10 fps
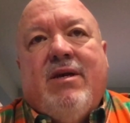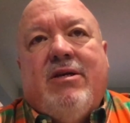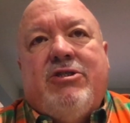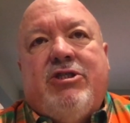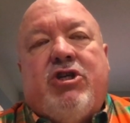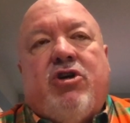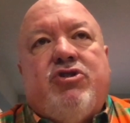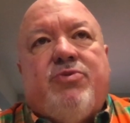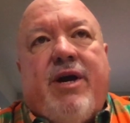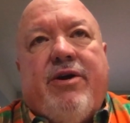she turns
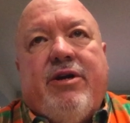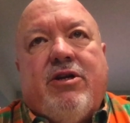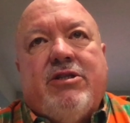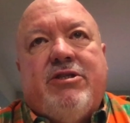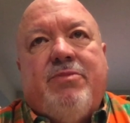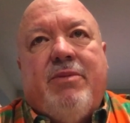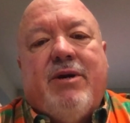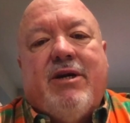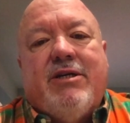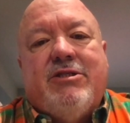around and looks at me
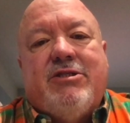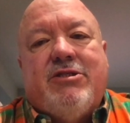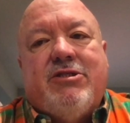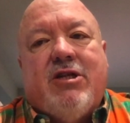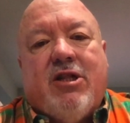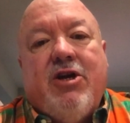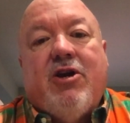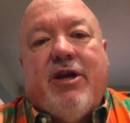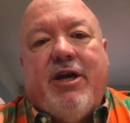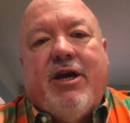because
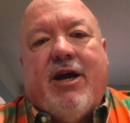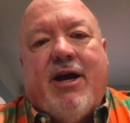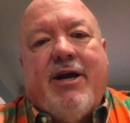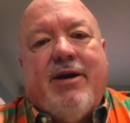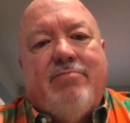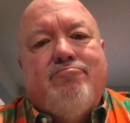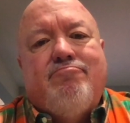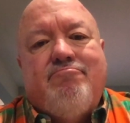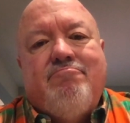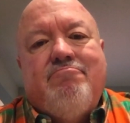clearly I
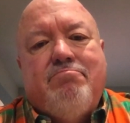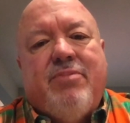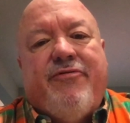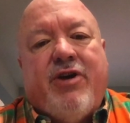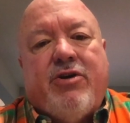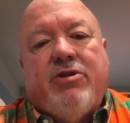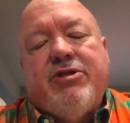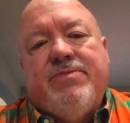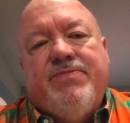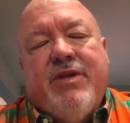am befuddled.
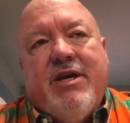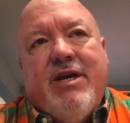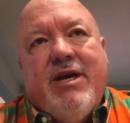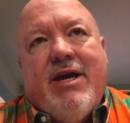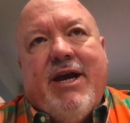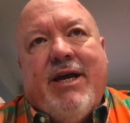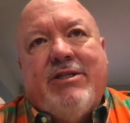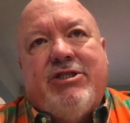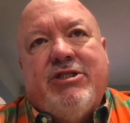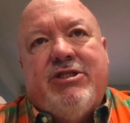And
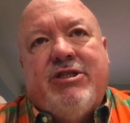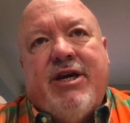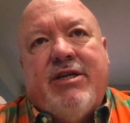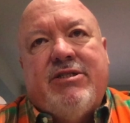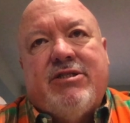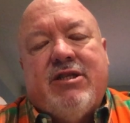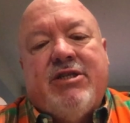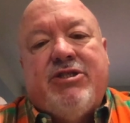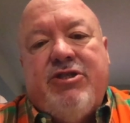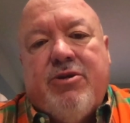she says,
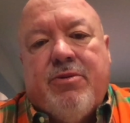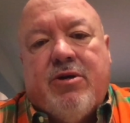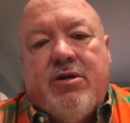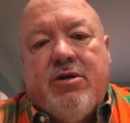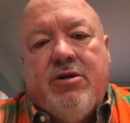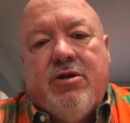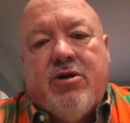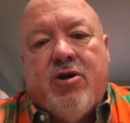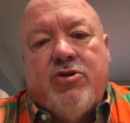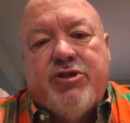listen, your
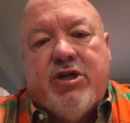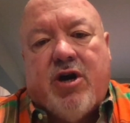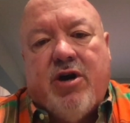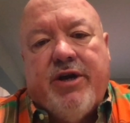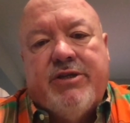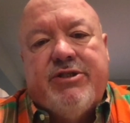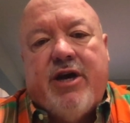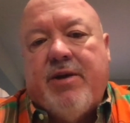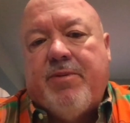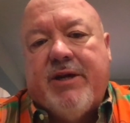grocery cart is
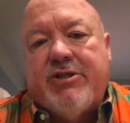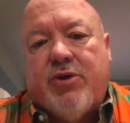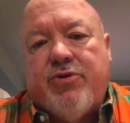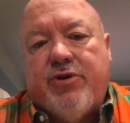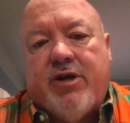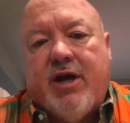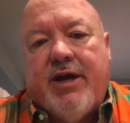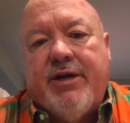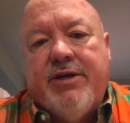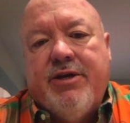not a placeholder in
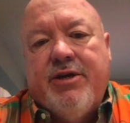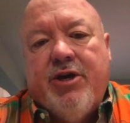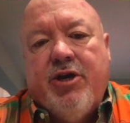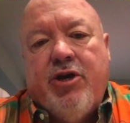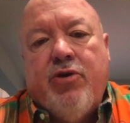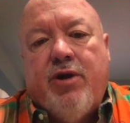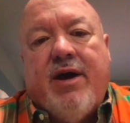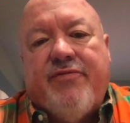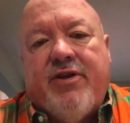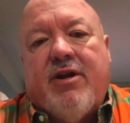line. You
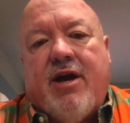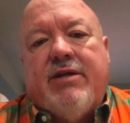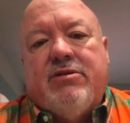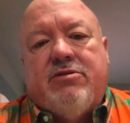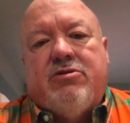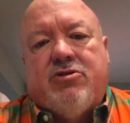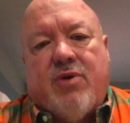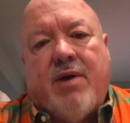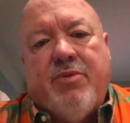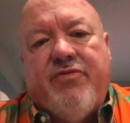left the line, so
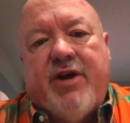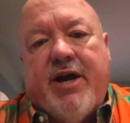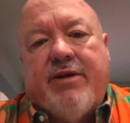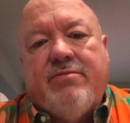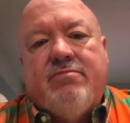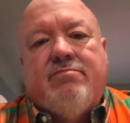I moved ahead.